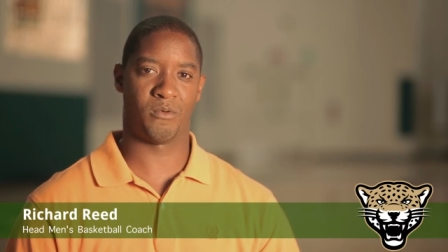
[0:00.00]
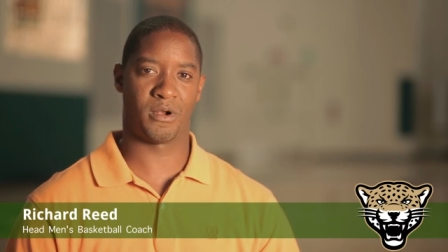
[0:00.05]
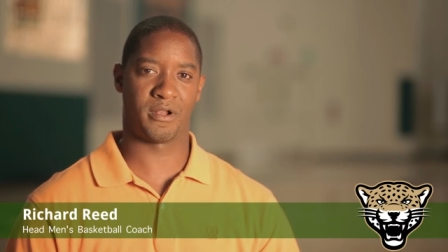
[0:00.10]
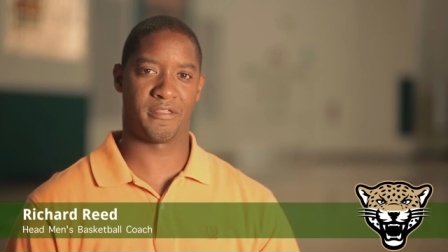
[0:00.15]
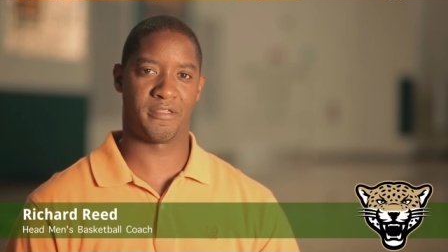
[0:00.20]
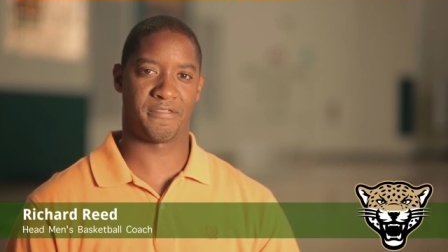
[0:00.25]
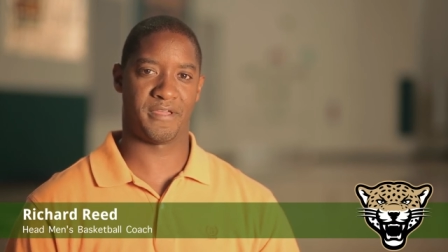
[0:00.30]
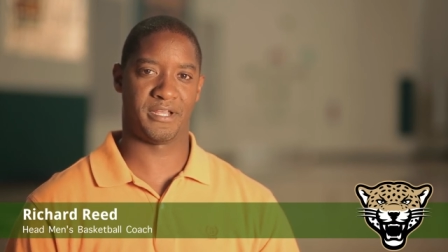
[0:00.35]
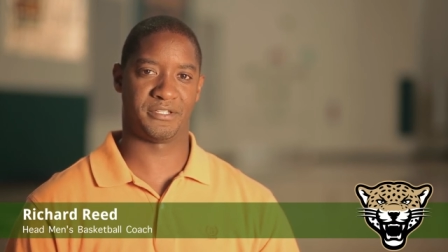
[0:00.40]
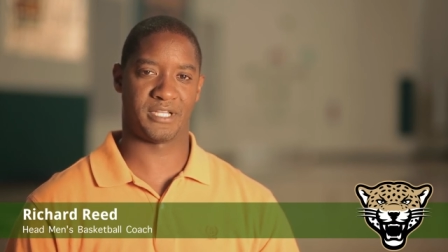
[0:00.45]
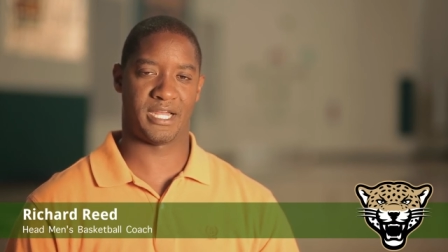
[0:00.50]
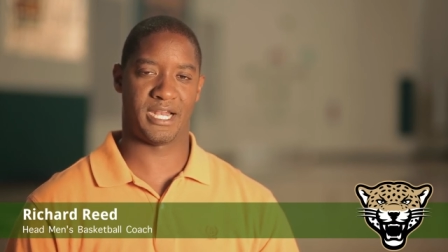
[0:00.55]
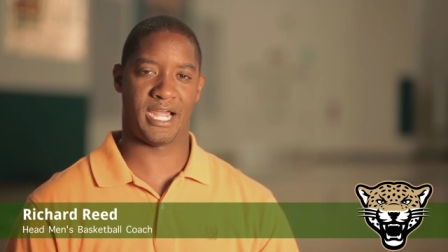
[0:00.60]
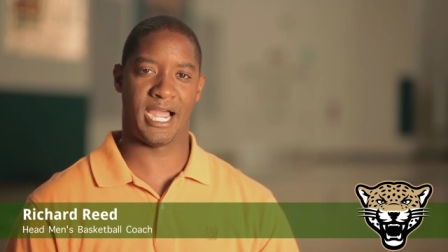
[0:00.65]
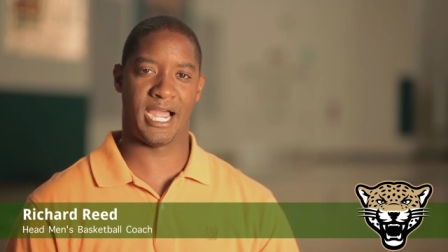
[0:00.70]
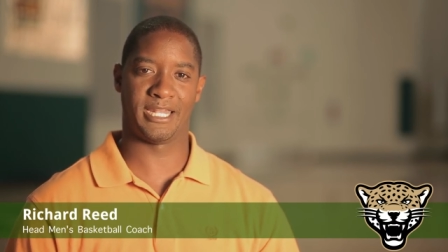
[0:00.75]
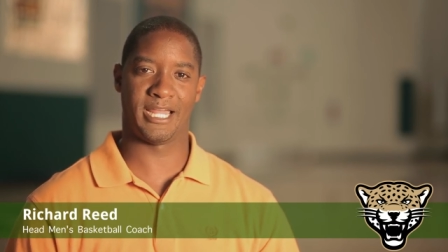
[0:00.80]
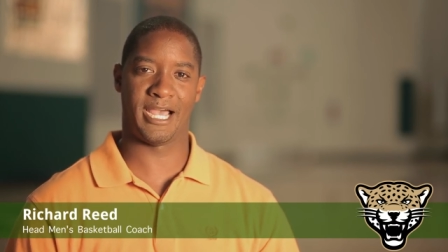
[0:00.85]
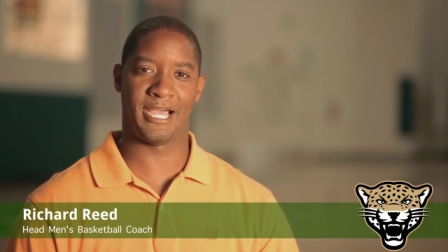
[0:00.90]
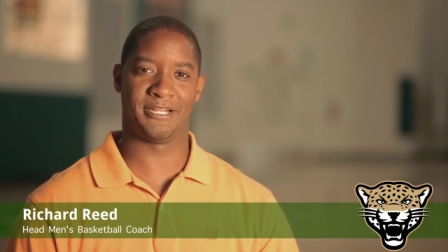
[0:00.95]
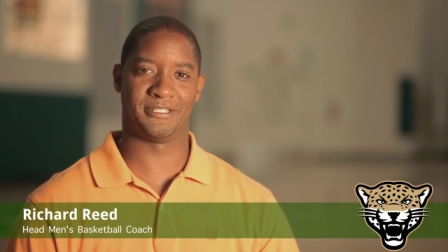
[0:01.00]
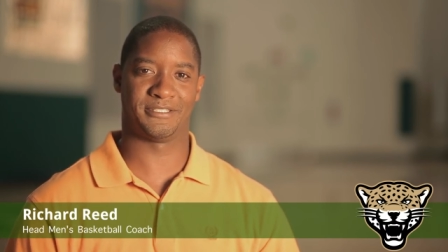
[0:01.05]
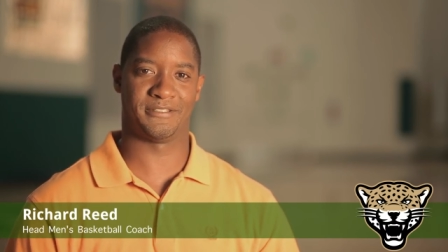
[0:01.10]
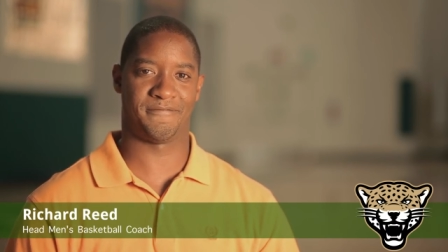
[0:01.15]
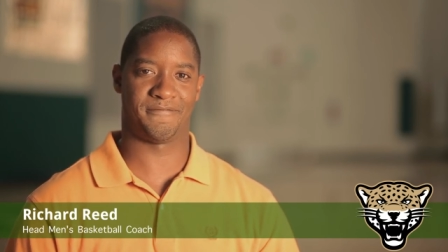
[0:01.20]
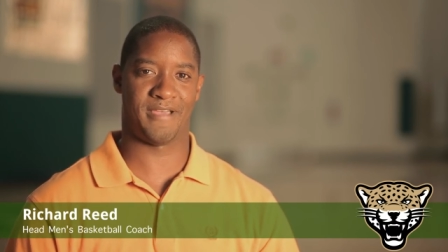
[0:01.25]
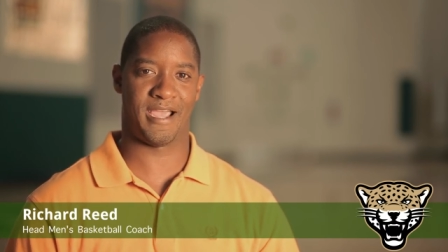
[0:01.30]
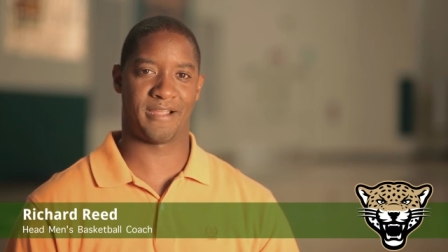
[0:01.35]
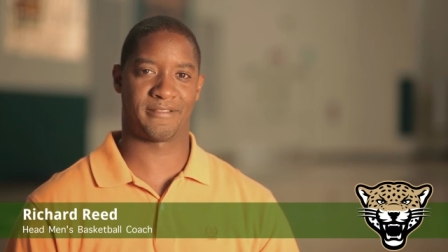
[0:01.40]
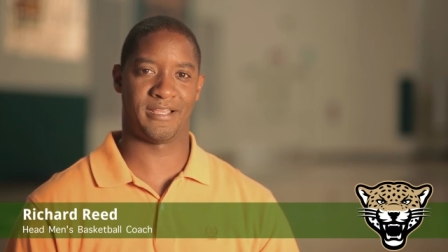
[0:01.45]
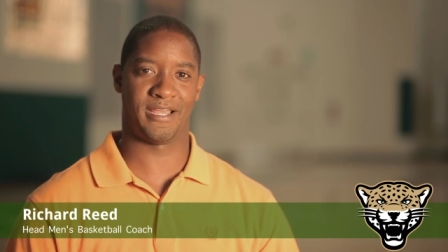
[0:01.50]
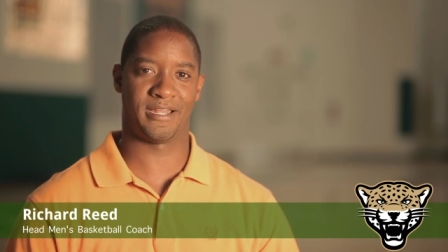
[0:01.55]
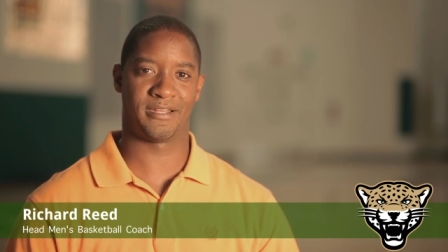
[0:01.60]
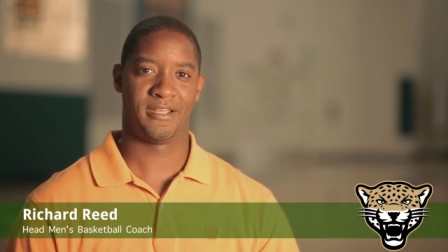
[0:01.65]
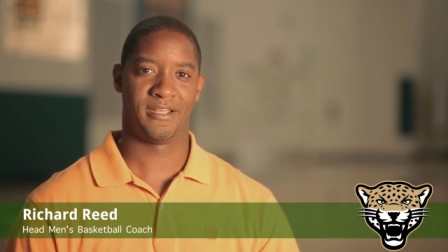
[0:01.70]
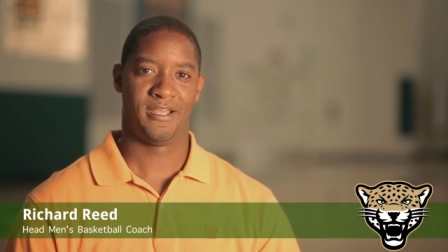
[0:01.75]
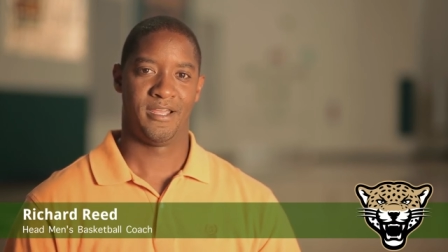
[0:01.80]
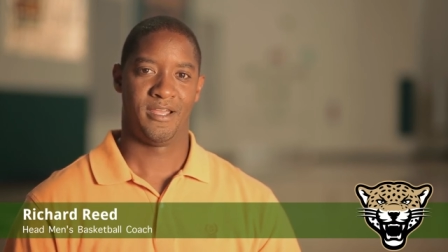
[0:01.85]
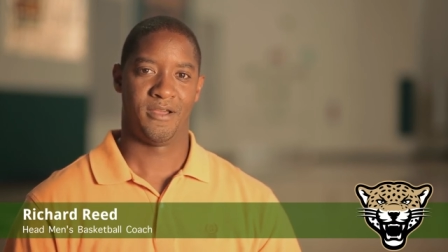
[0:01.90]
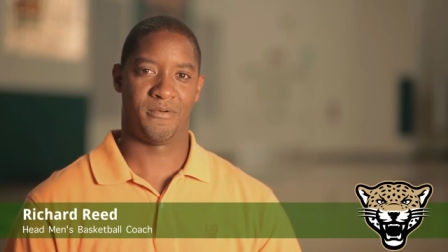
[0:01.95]
One of the things I'd highlight is the fact that
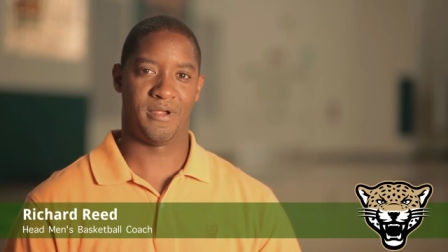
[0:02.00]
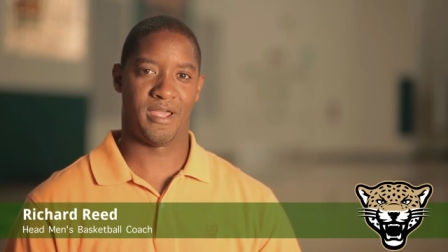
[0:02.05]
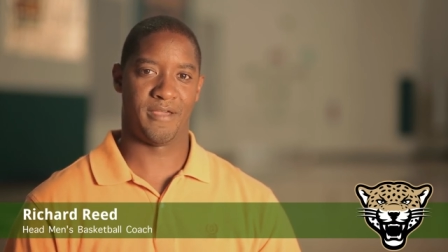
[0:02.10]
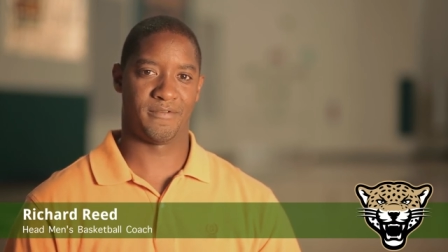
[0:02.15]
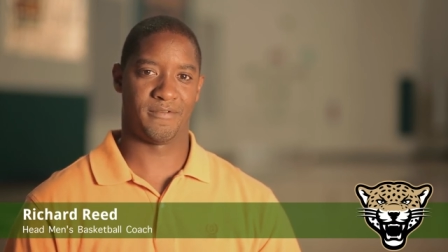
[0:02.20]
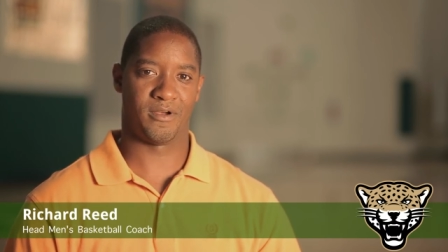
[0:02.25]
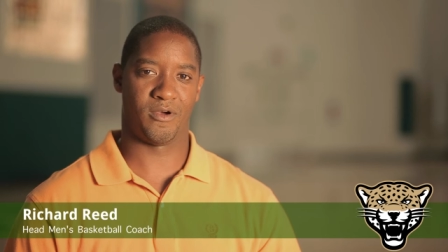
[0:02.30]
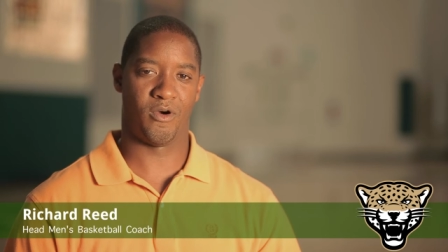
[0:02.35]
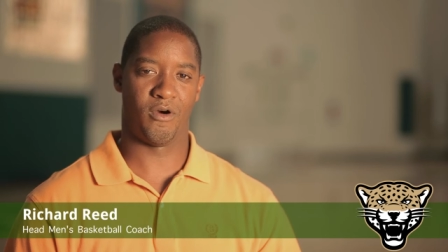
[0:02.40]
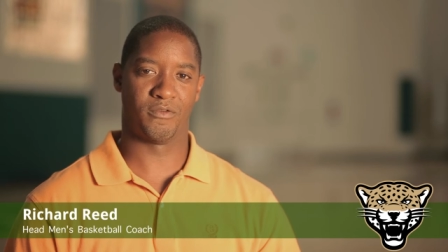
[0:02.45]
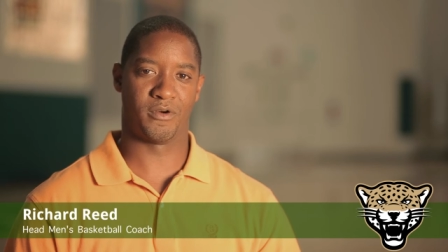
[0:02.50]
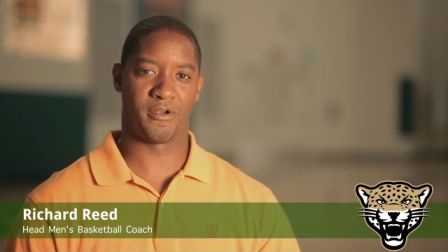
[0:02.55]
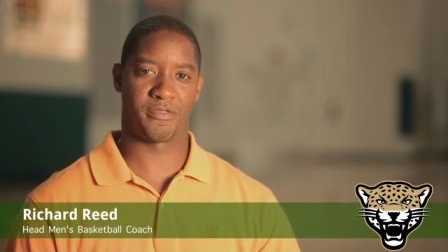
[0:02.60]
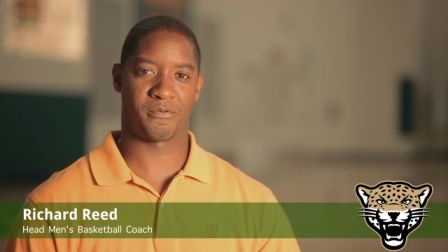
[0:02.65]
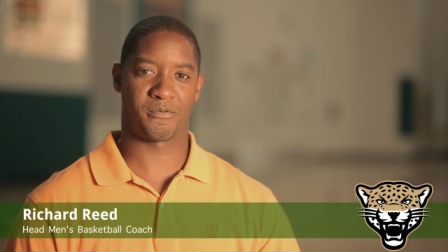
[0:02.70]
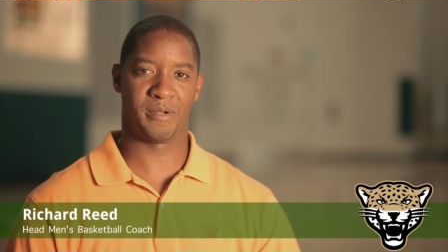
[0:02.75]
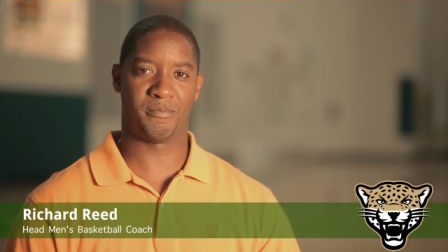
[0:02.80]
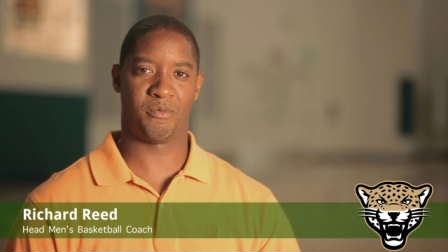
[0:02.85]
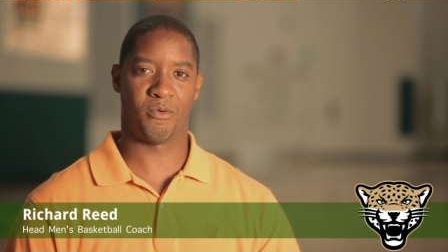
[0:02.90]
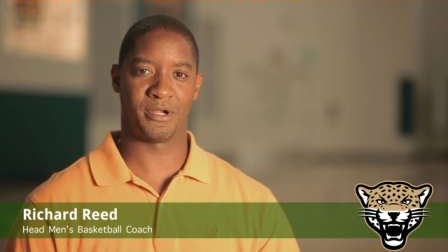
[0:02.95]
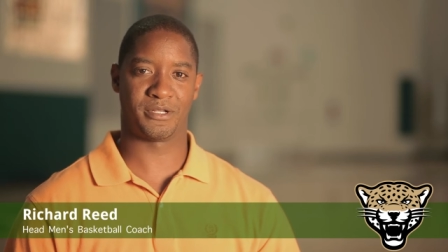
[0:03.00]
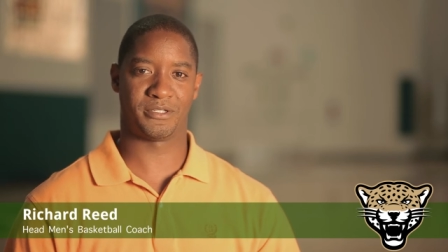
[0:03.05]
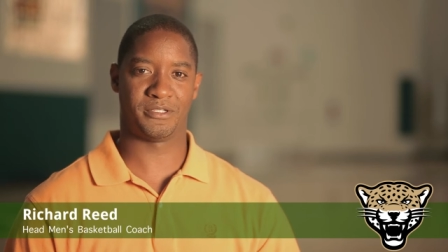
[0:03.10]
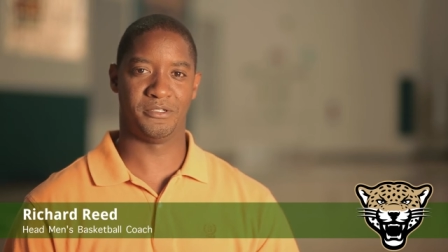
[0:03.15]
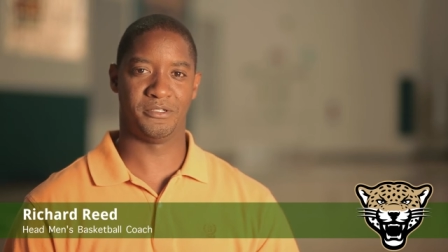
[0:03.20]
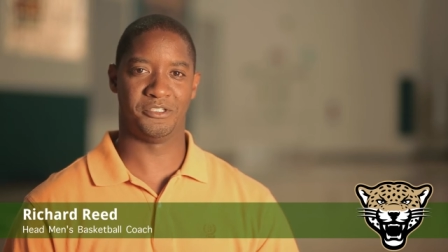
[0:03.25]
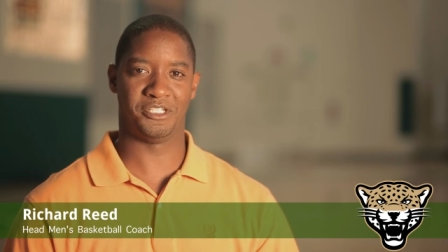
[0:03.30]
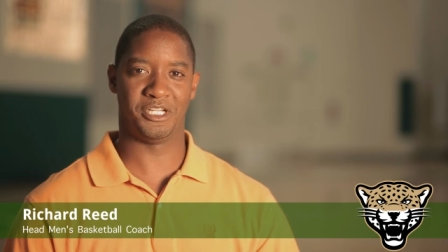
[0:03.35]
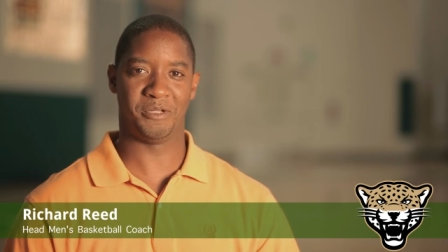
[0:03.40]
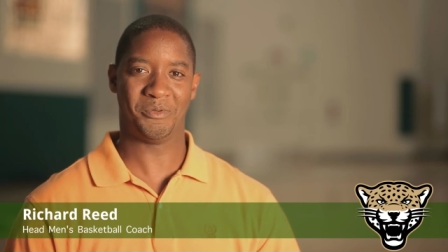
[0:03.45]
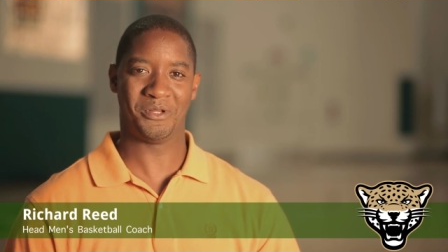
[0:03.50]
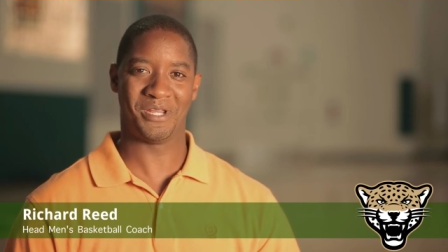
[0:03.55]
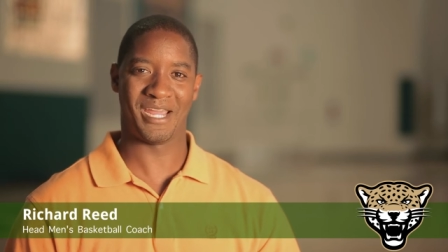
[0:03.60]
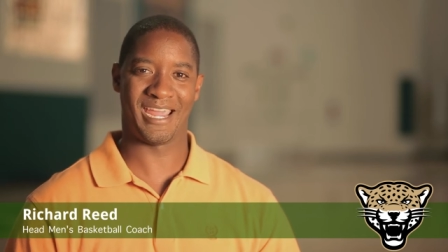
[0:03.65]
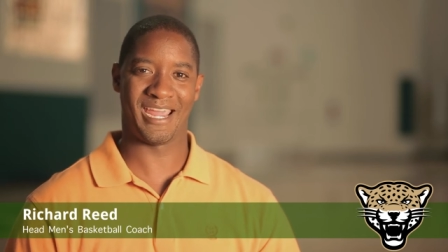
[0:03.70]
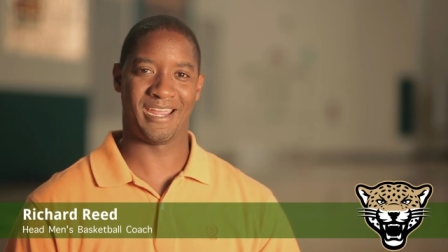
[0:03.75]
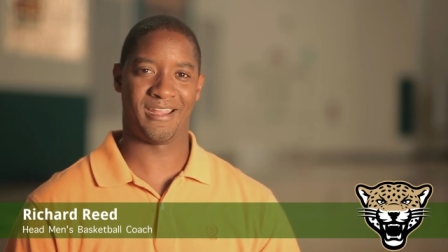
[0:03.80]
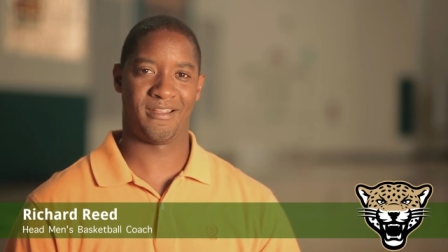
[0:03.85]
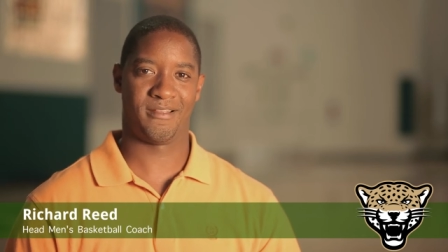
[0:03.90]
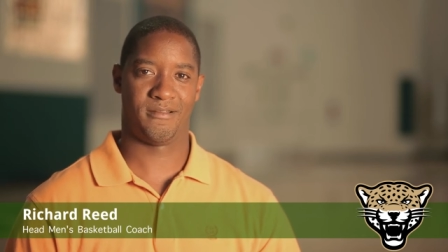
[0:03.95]
we have over a 3.2
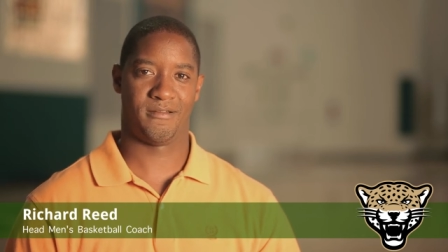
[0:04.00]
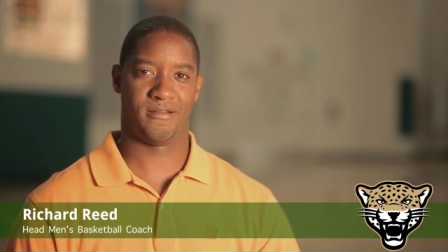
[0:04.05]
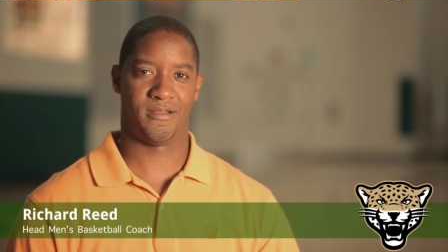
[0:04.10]
GPA